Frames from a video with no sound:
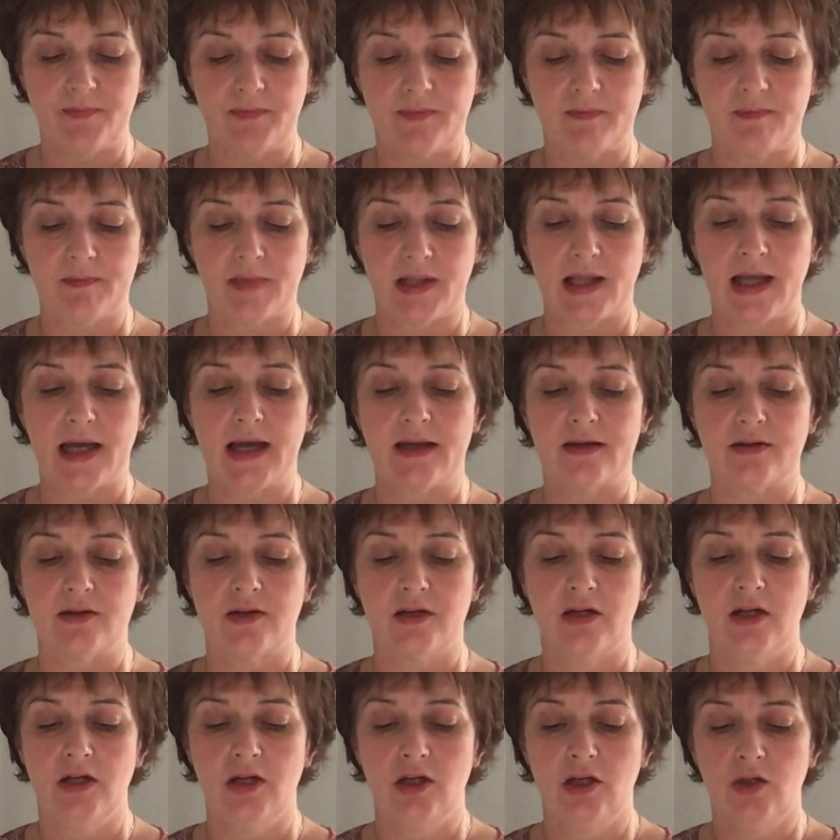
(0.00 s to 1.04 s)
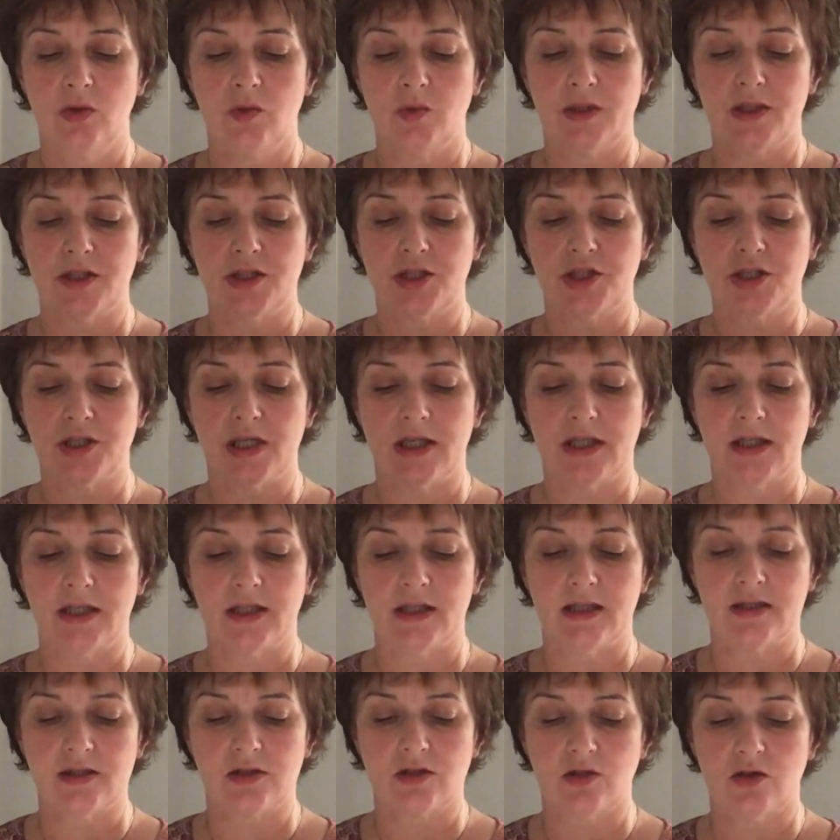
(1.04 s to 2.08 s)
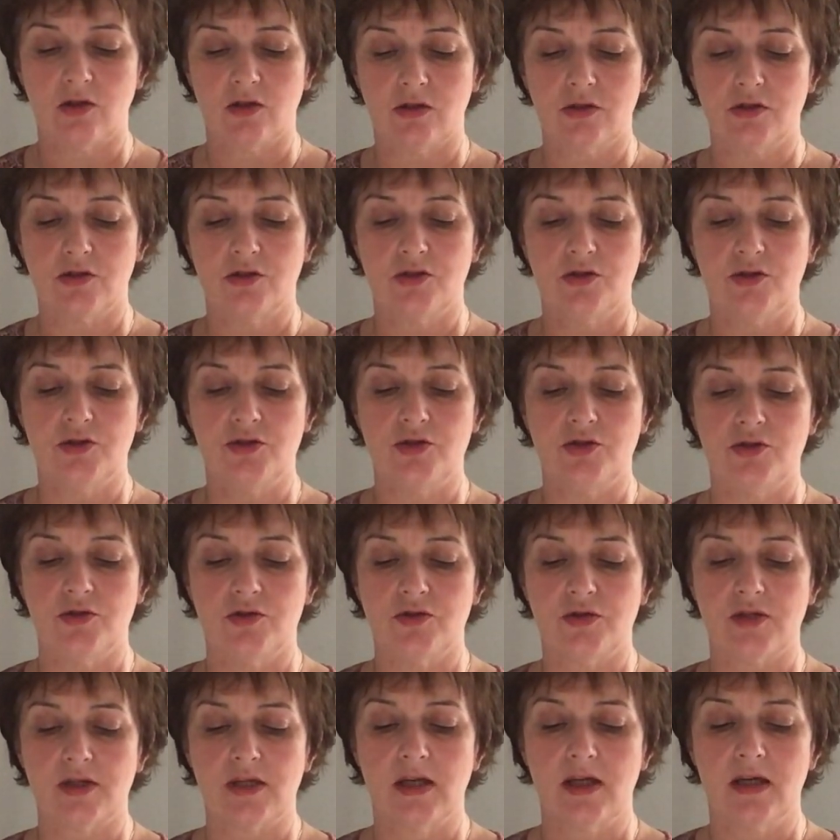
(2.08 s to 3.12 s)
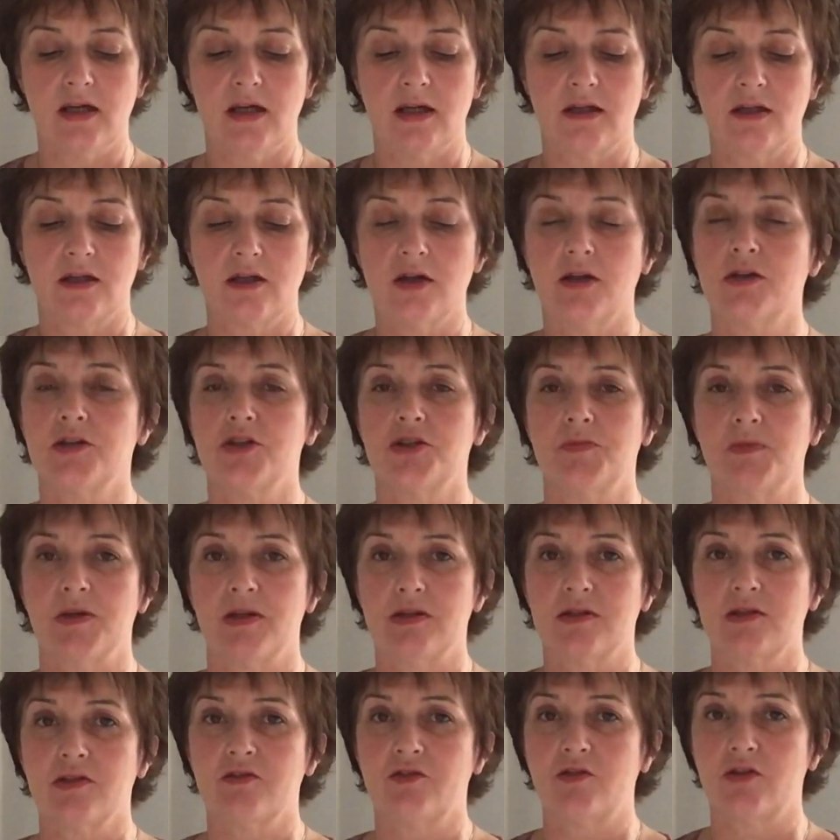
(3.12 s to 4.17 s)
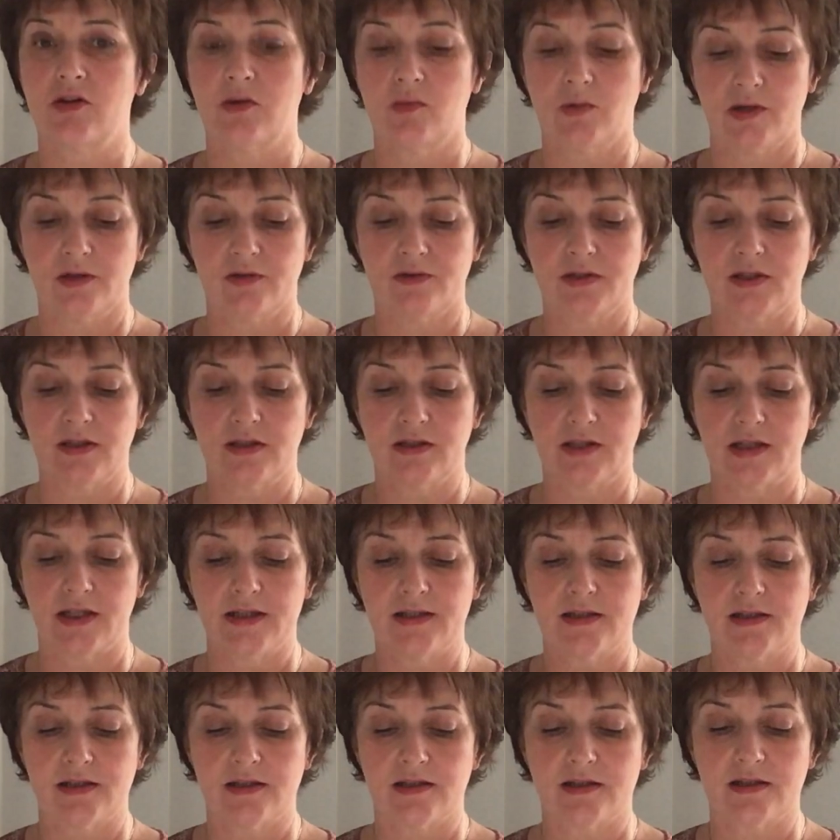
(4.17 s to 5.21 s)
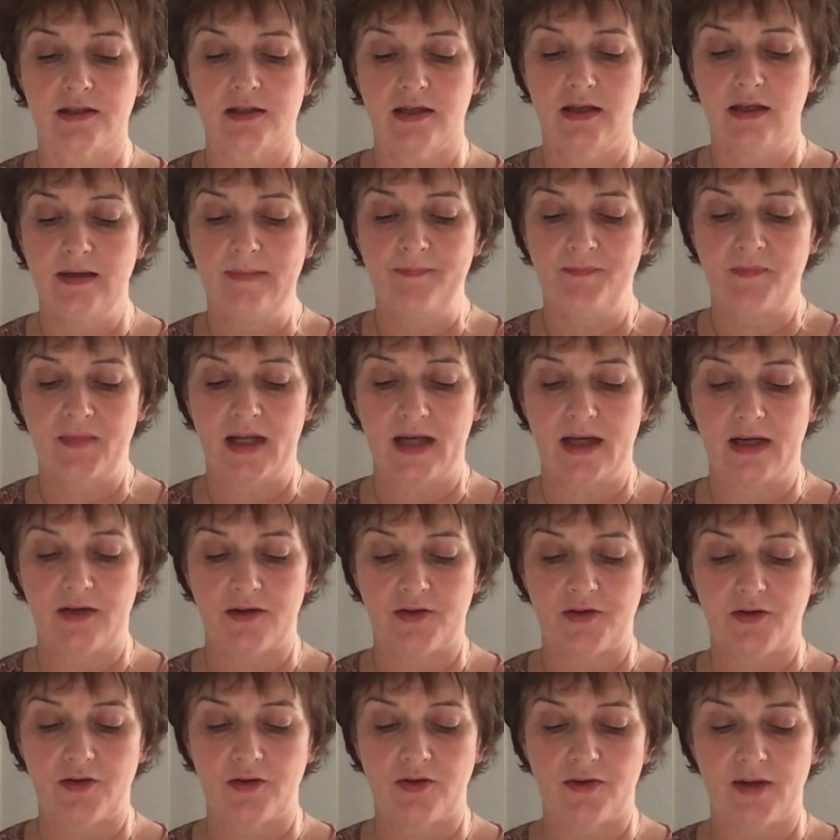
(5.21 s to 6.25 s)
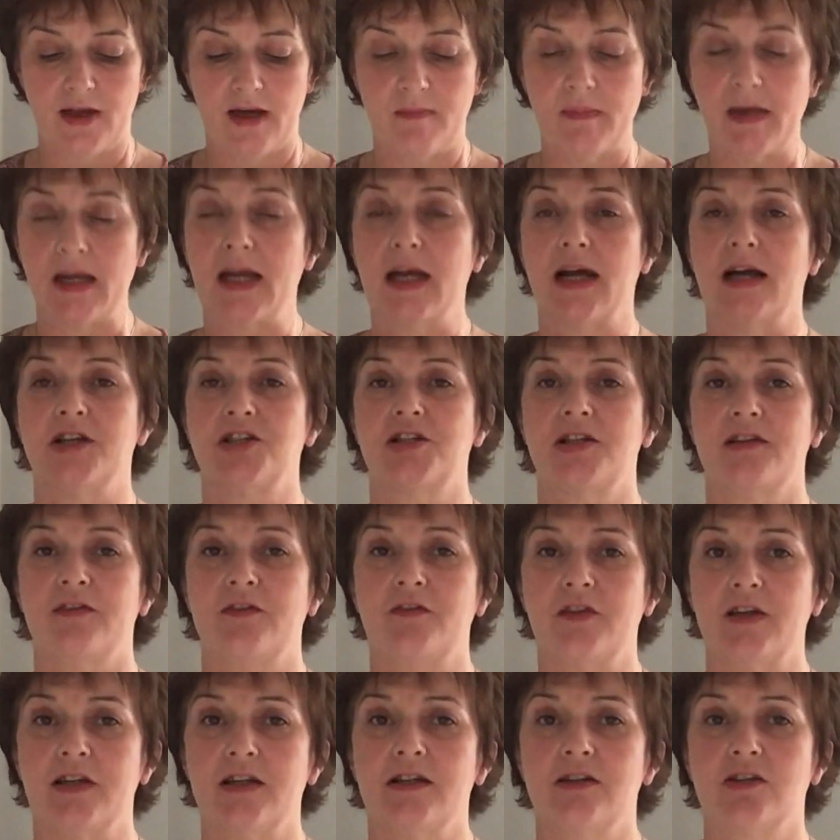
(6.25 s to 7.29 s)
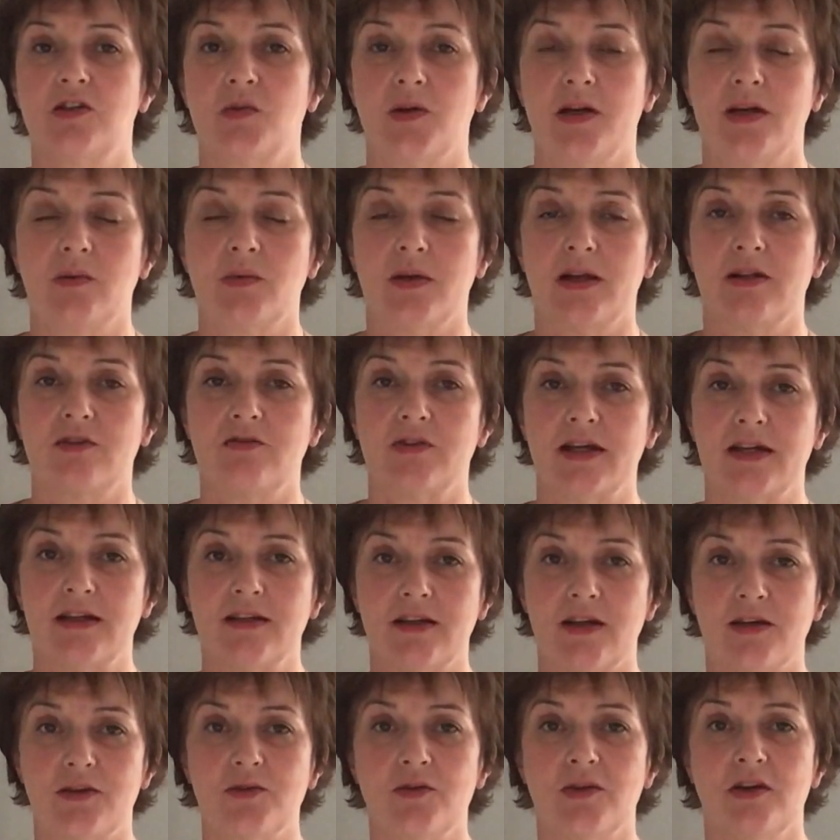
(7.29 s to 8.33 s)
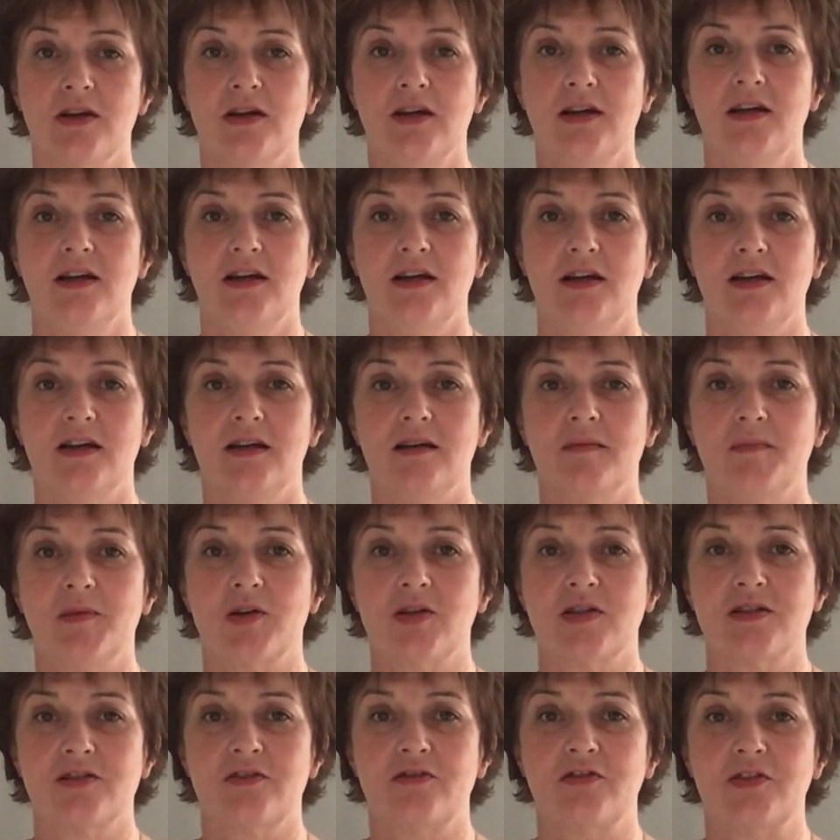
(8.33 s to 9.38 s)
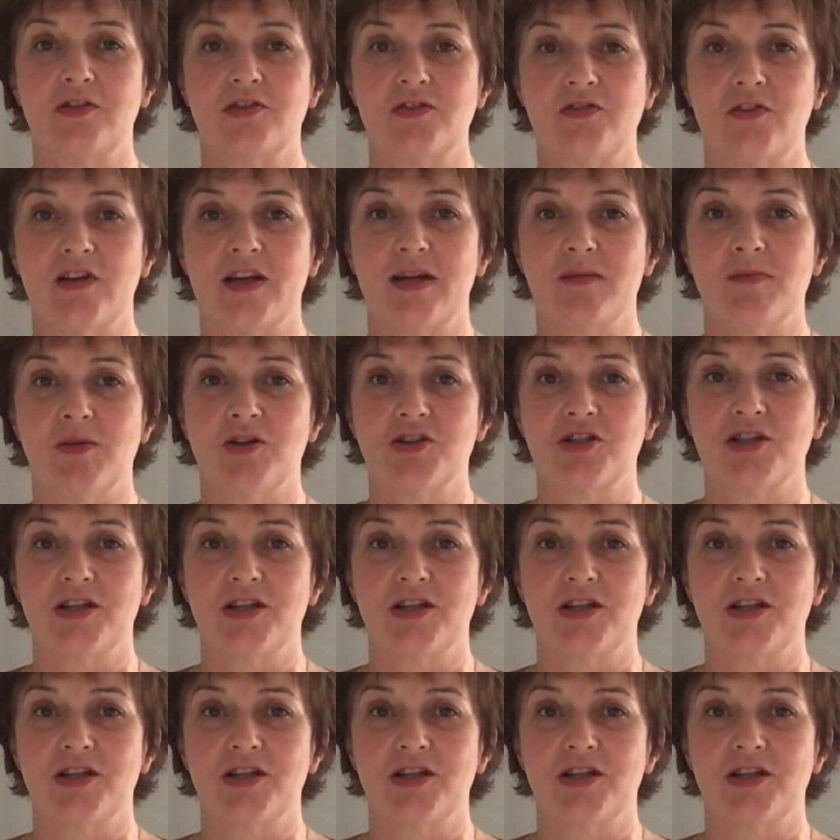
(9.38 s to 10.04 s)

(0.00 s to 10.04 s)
plan, which is called Good News Encouragement for a World in Crisis. And I thought that might actually fit in quite well right now, because it feels very much